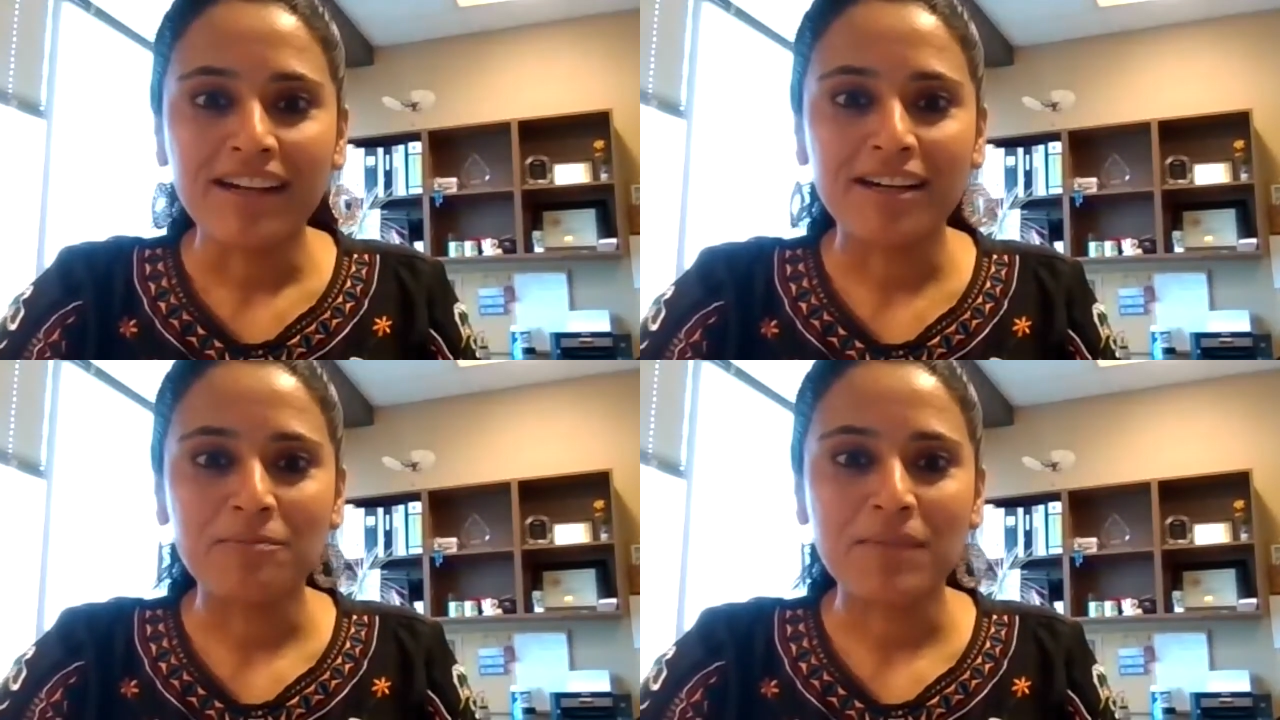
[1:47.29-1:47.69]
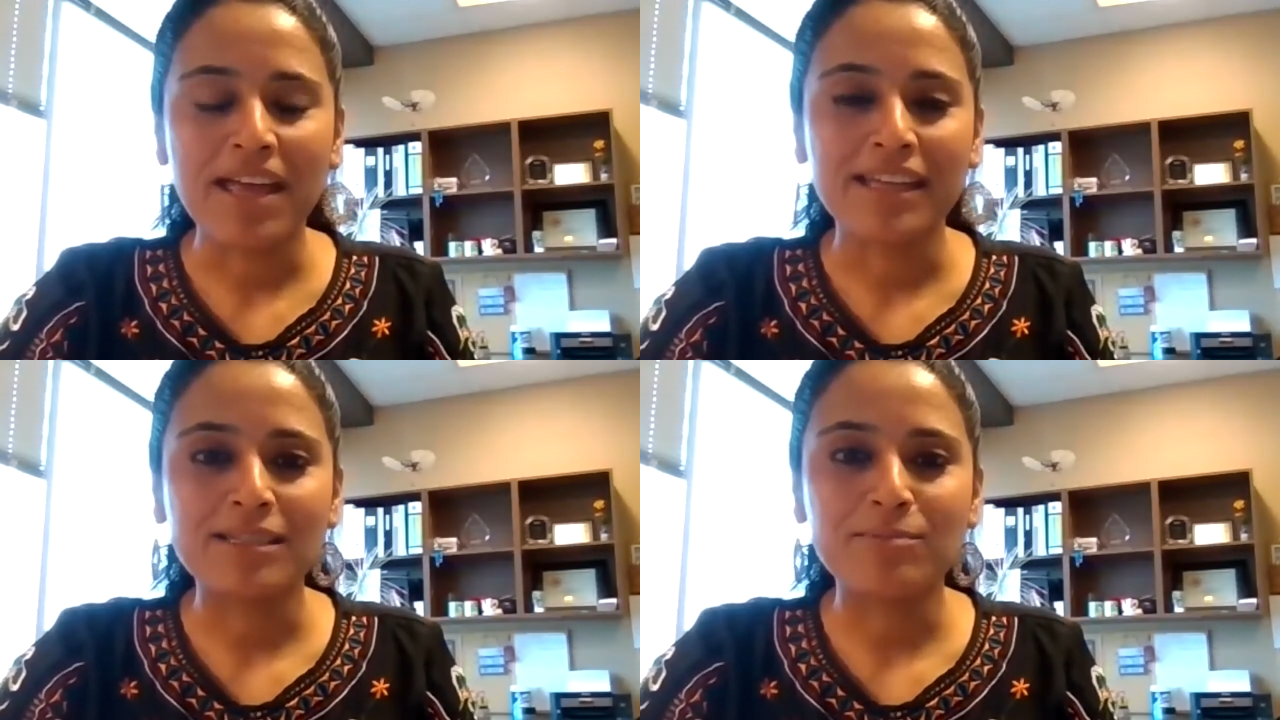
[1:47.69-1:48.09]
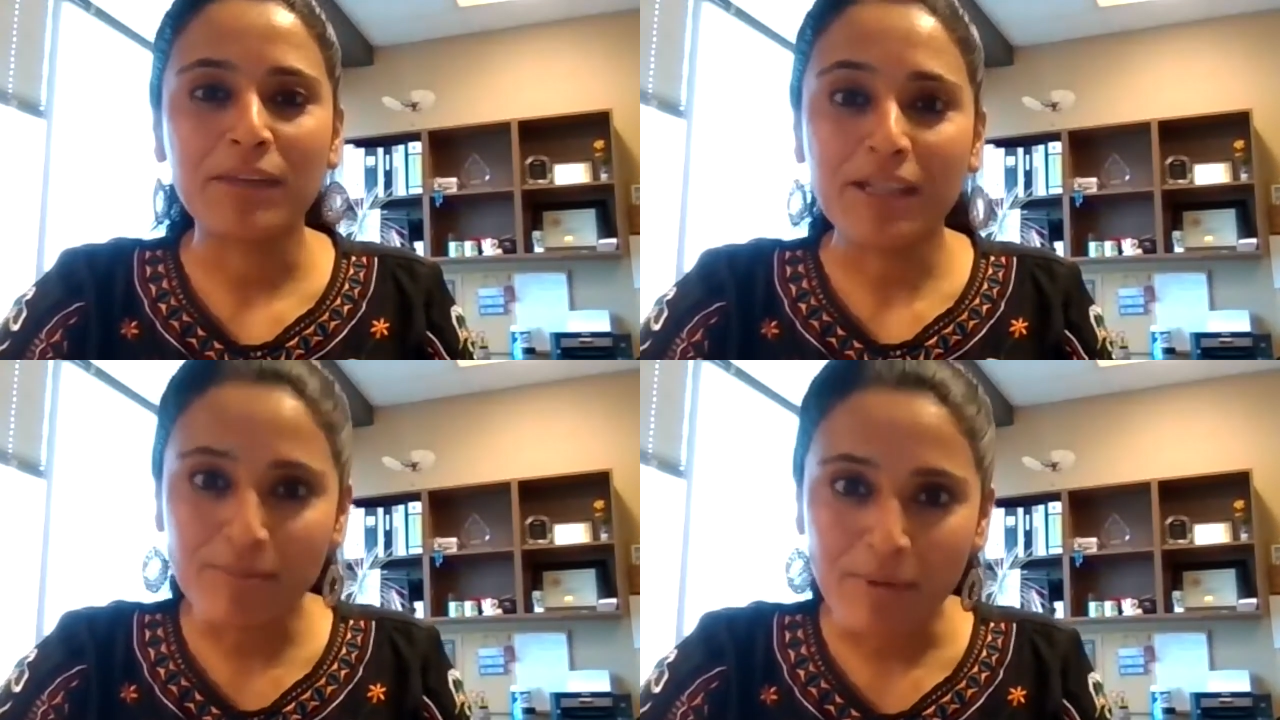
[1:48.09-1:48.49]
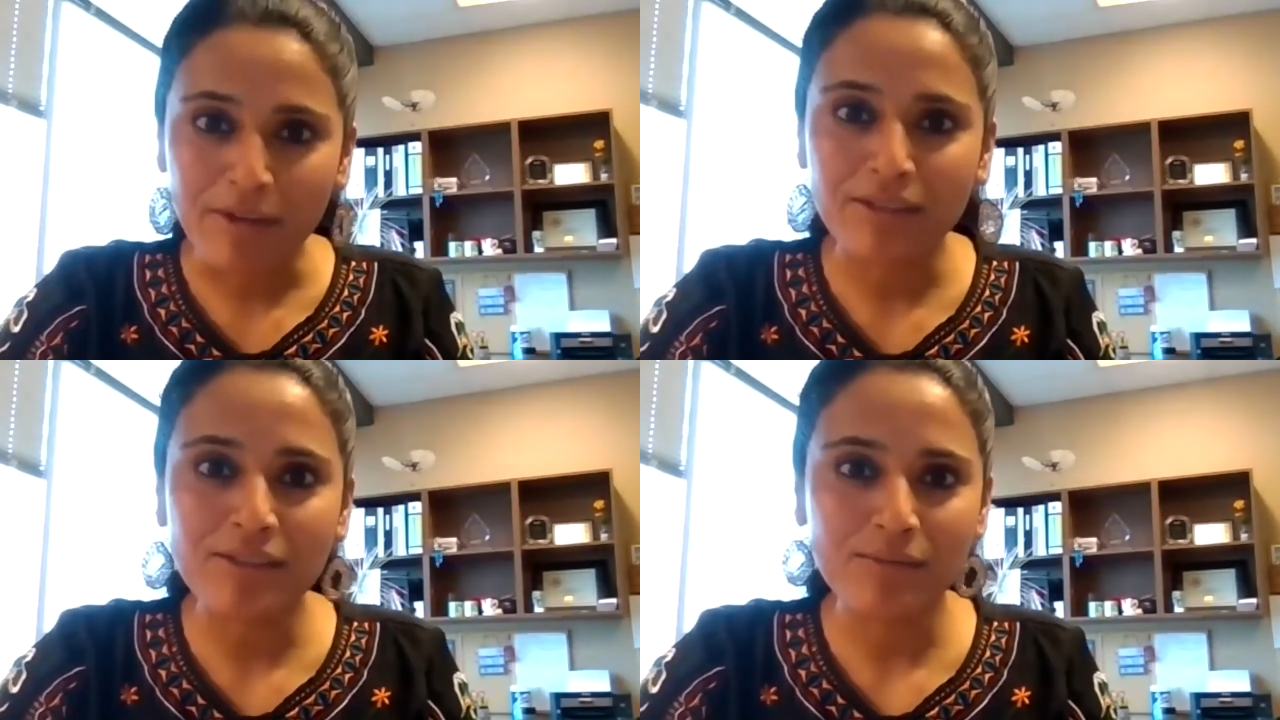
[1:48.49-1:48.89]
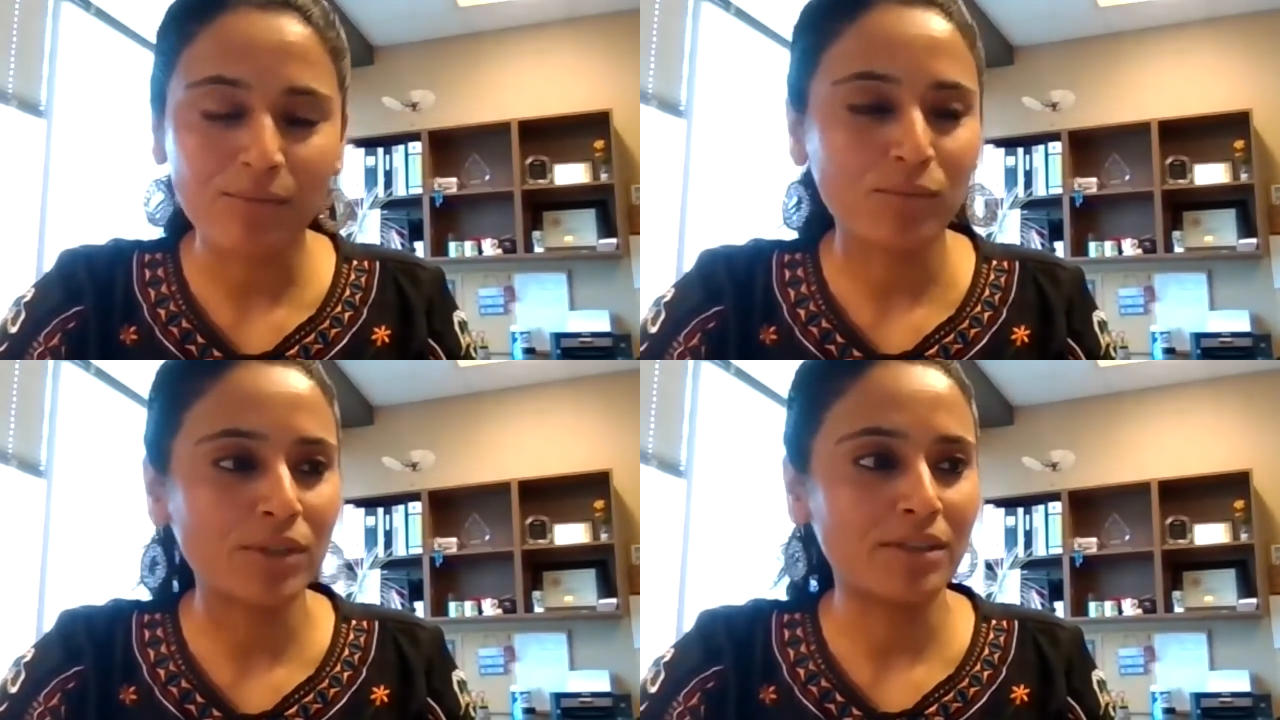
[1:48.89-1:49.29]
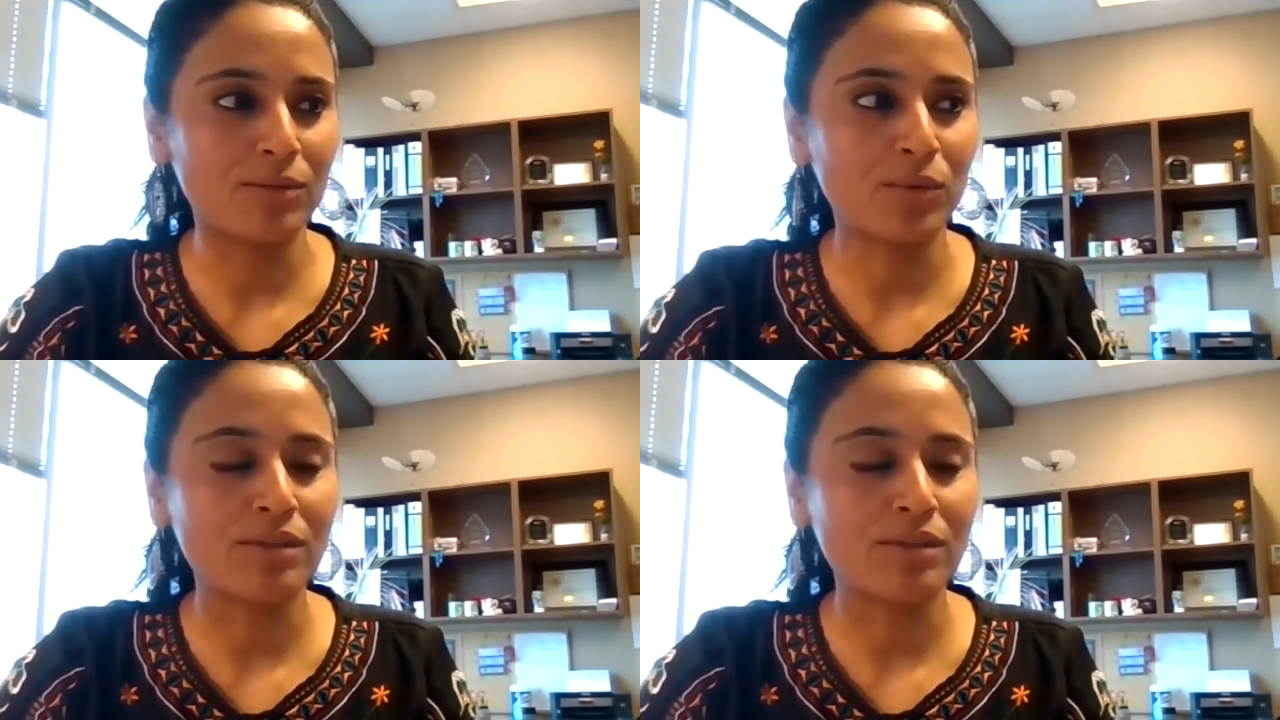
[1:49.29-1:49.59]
And because parents would